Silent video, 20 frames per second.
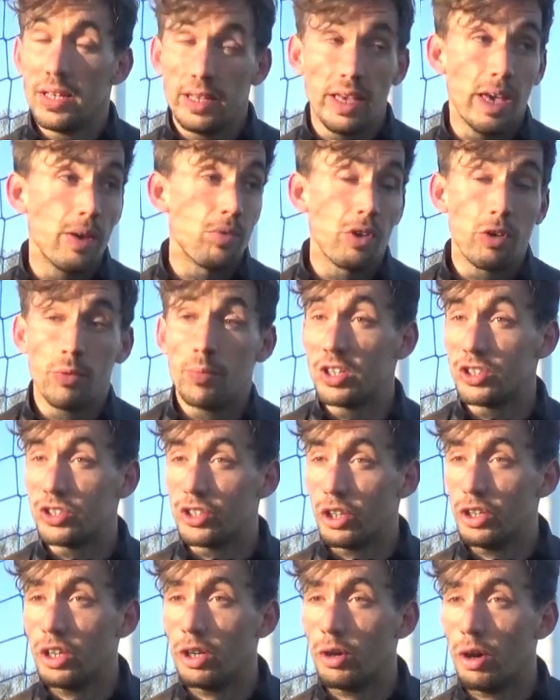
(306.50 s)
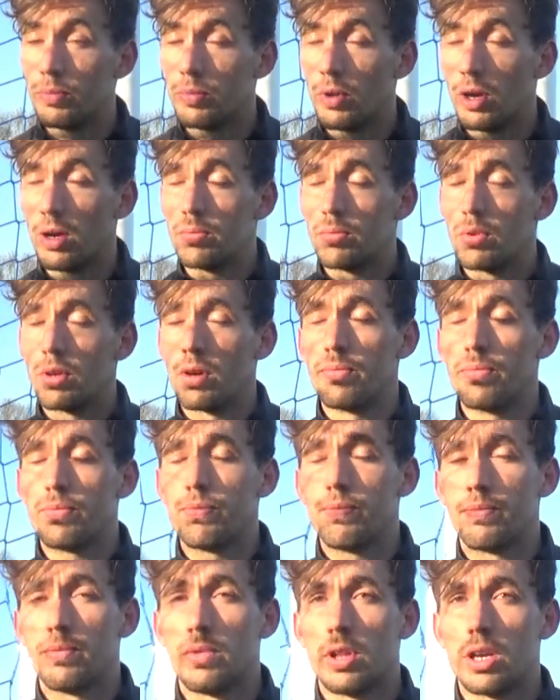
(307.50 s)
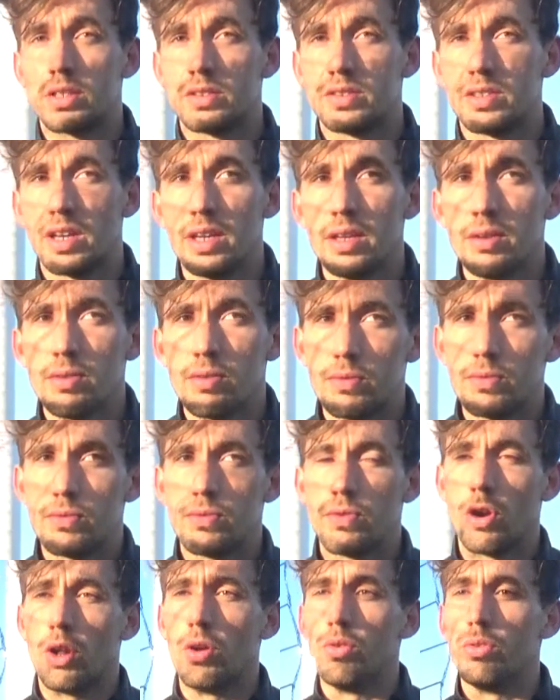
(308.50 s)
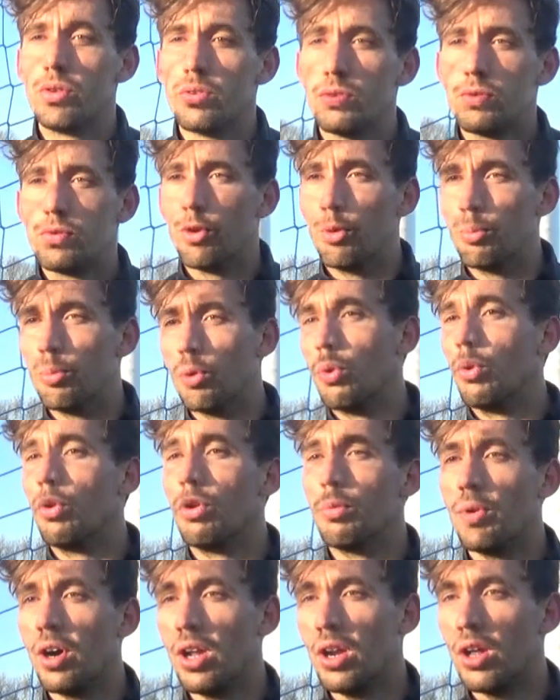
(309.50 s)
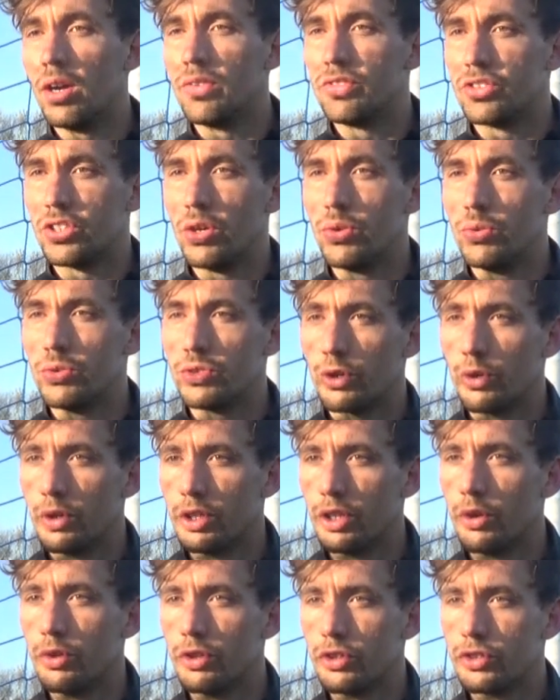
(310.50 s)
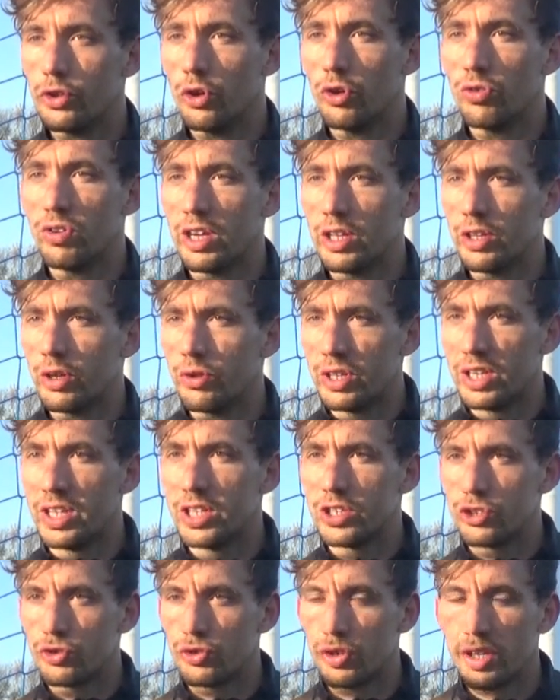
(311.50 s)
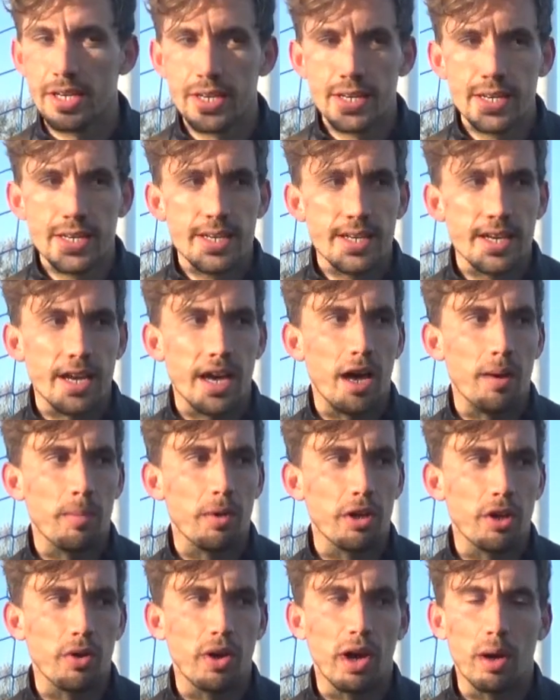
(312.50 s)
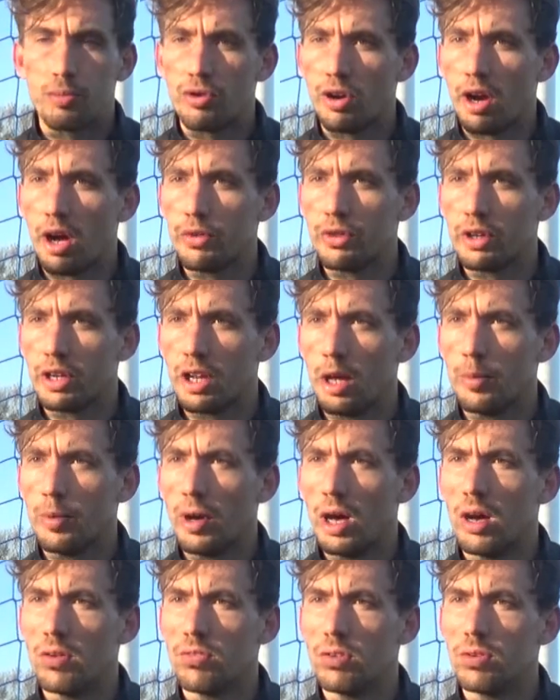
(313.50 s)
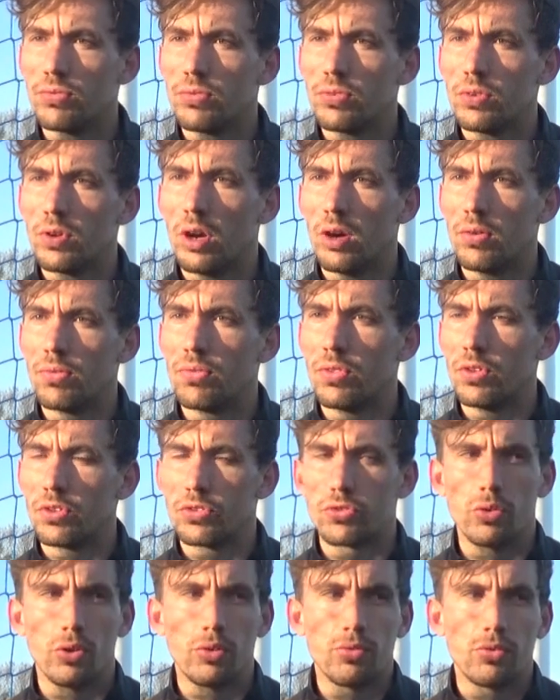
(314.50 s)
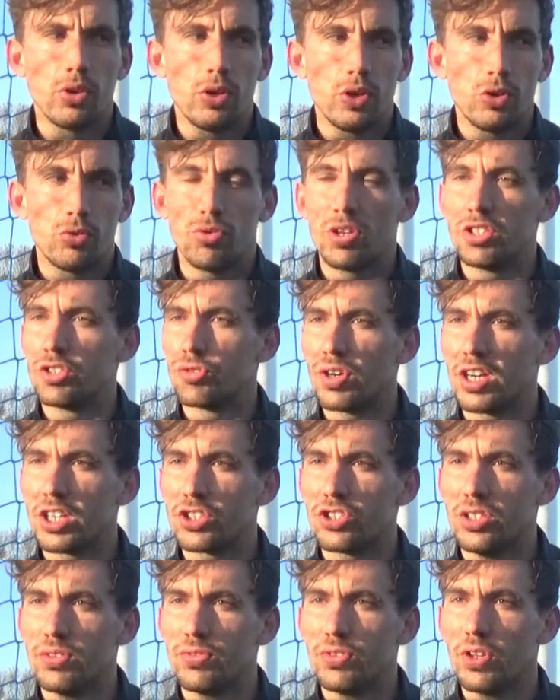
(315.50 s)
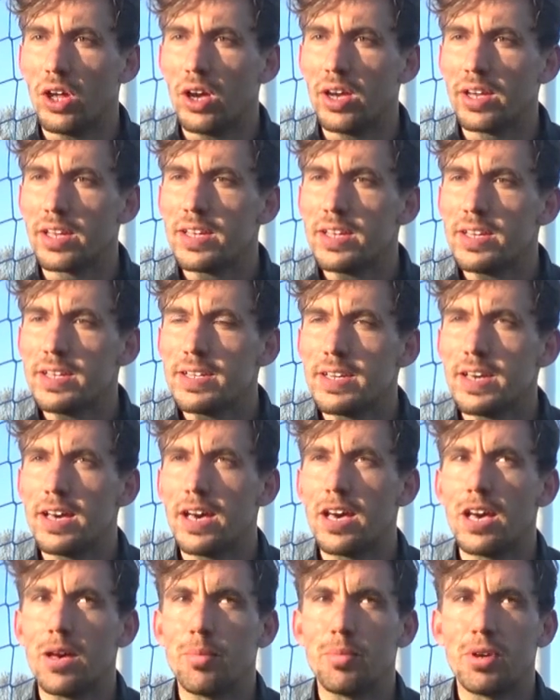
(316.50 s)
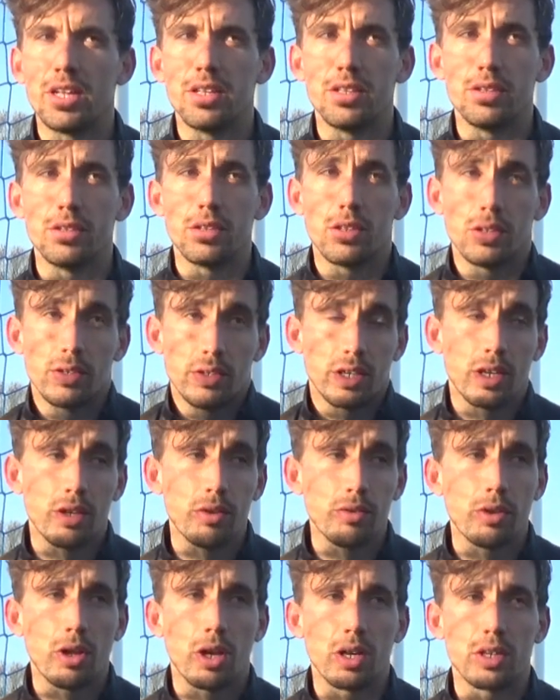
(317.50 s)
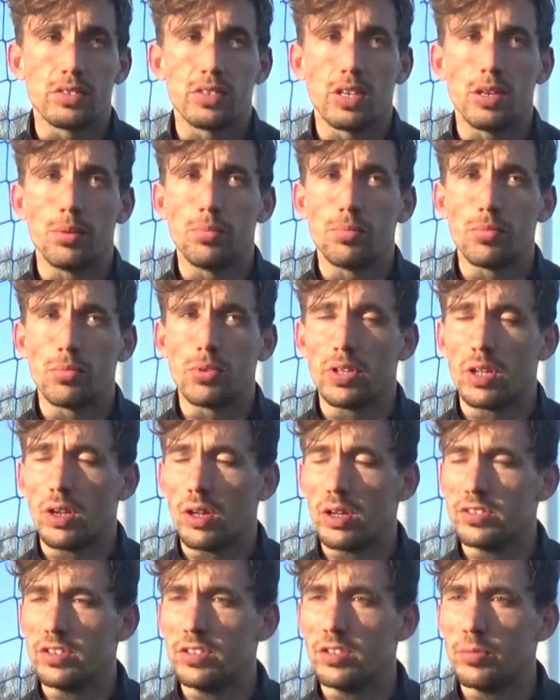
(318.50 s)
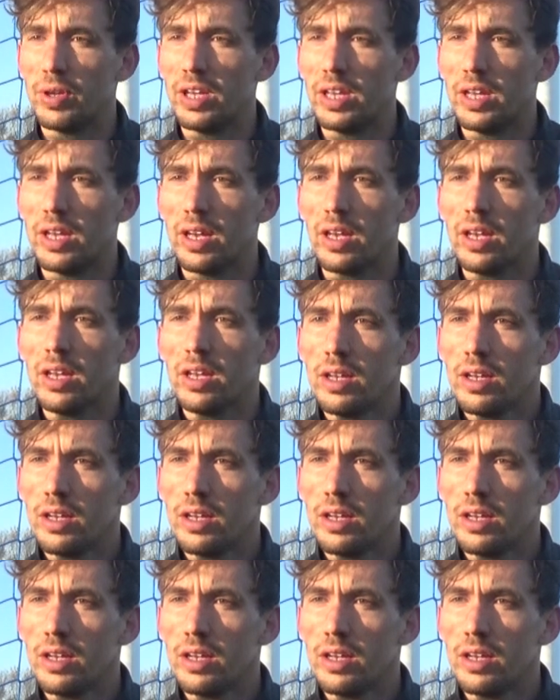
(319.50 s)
Yeah, very much so. You know, I've, like I say, followed football all of my life, so I know the story, I know the history. I know how proud the club are of the sort of resurrection, if you like. And, you know, like I say, I'm delighted to be here.